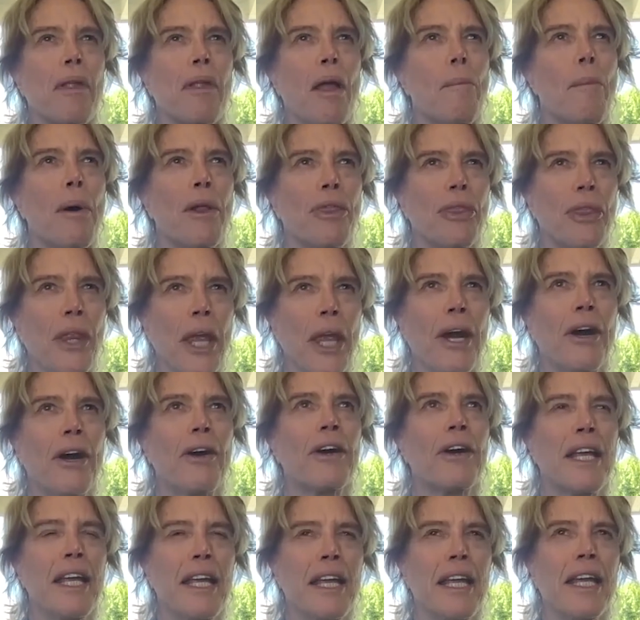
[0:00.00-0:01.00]
but there
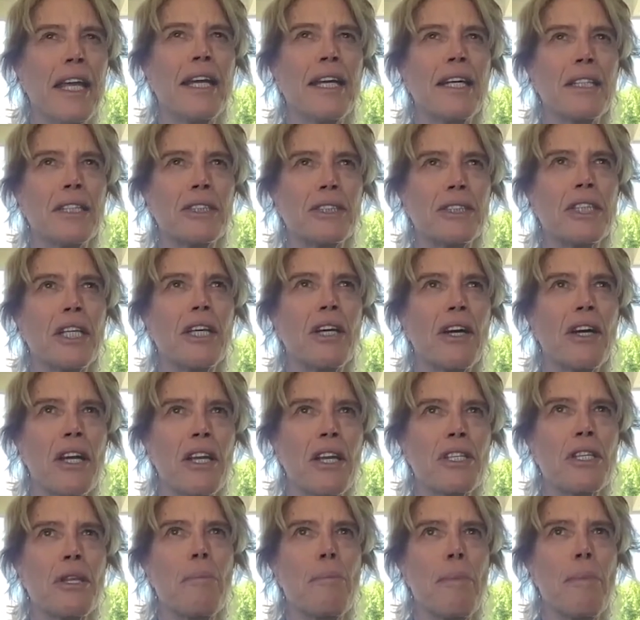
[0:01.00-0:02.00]
he is. There
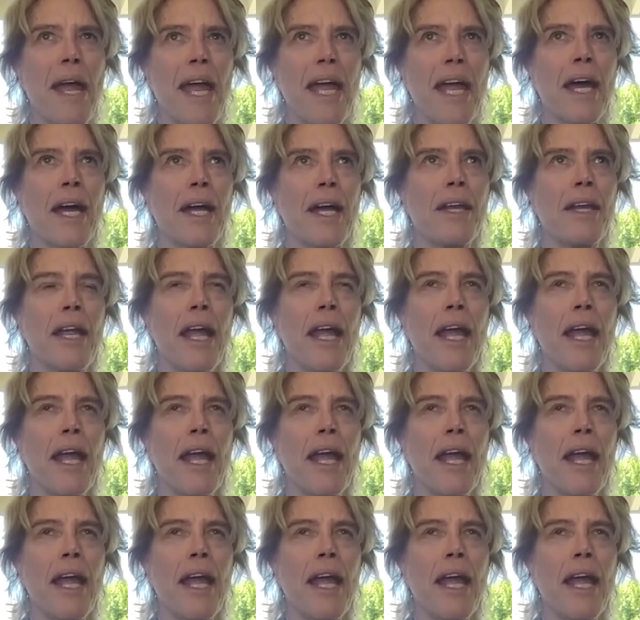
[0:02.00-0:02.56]
is the man.